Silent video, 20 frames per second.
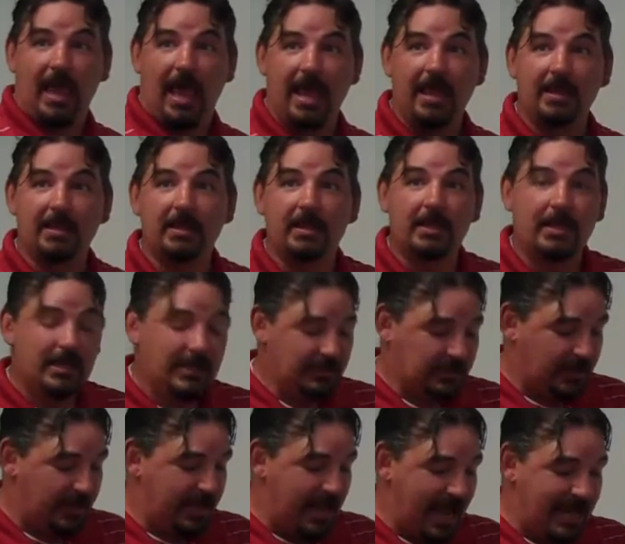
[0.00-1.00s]
Okay?
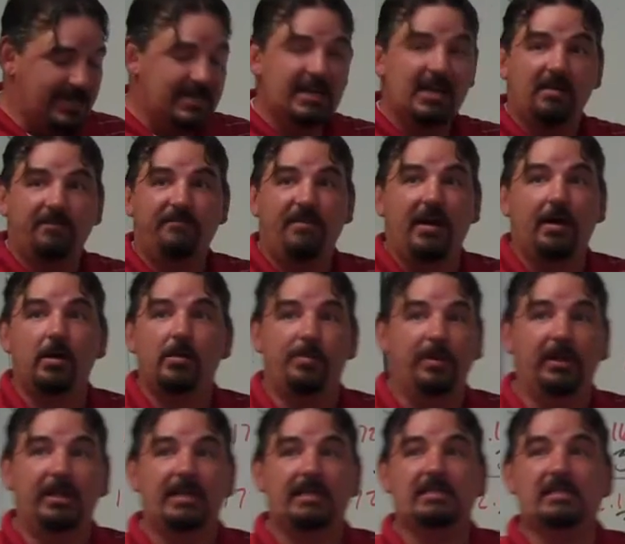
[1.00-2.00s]
So the idea of
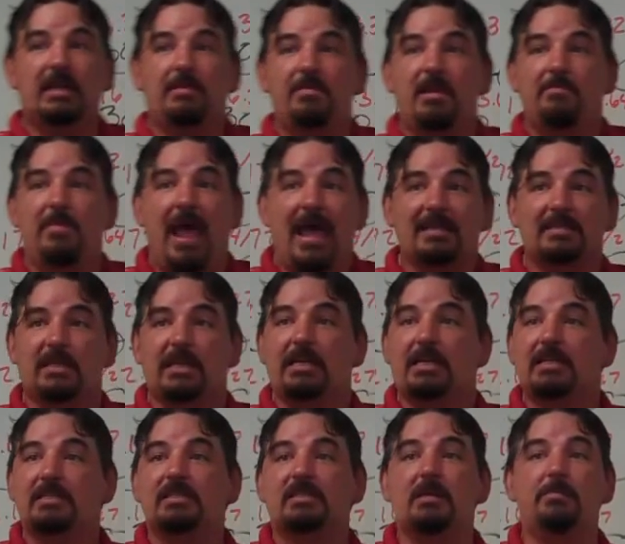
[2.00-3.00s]
variable length subnet masking
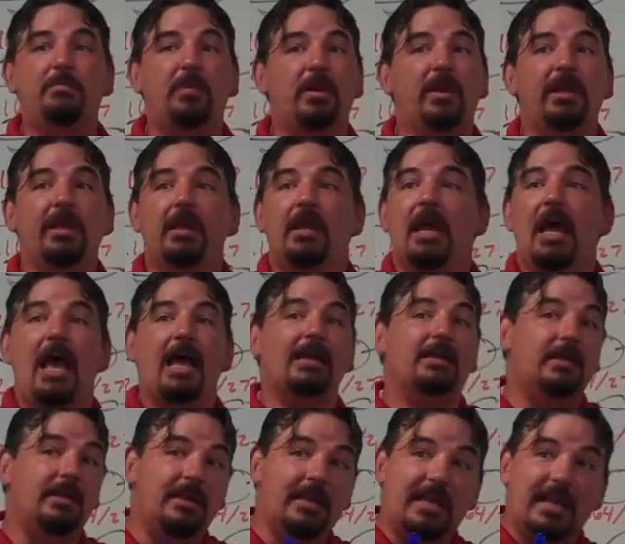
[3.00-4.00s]
is simply
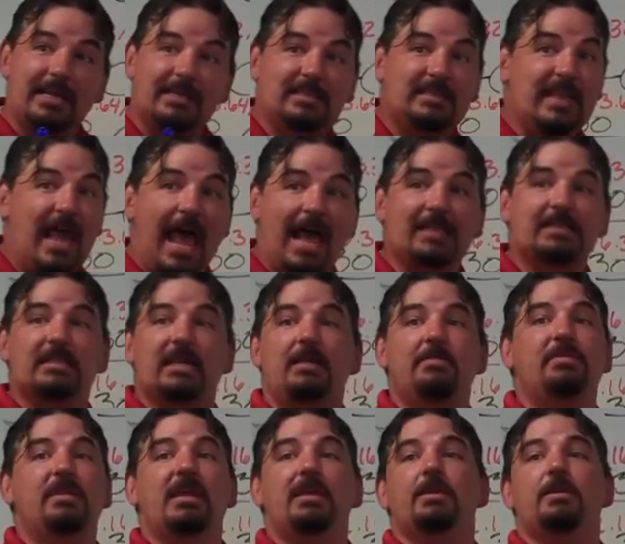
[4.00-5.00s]
the exact same
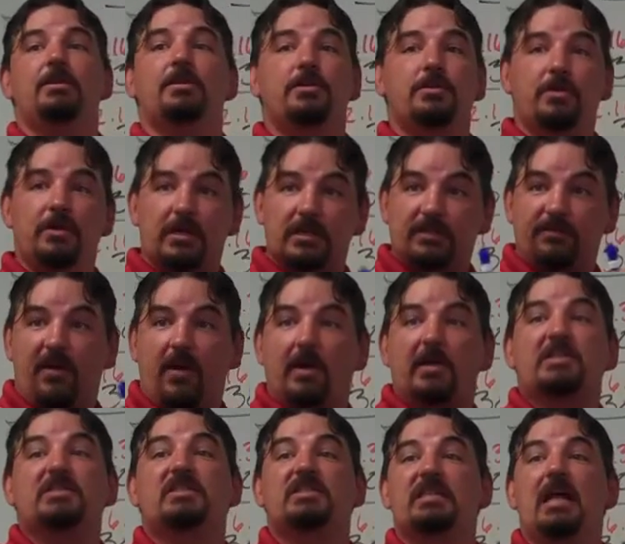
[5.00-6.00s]
thing that you're doing as far
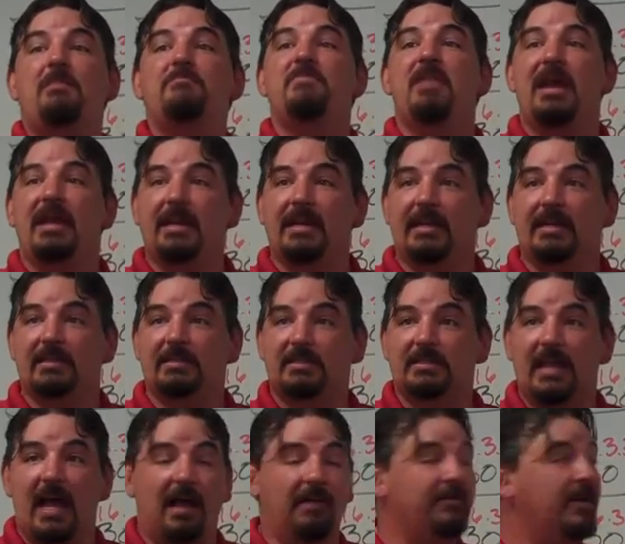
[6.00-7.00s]
as subnetting
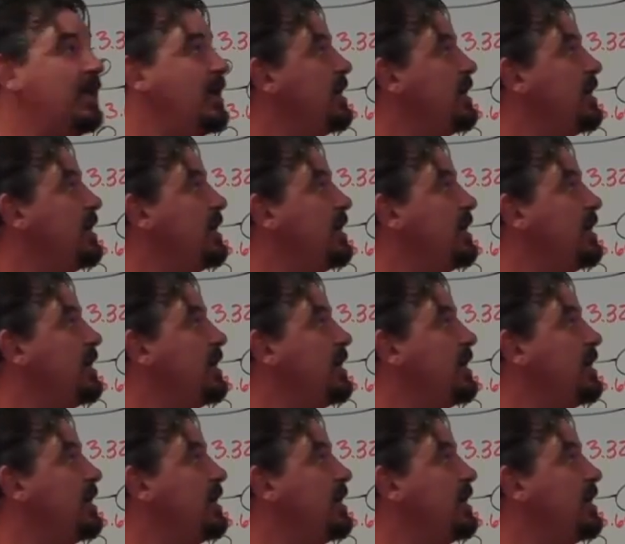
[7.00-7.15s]
itself.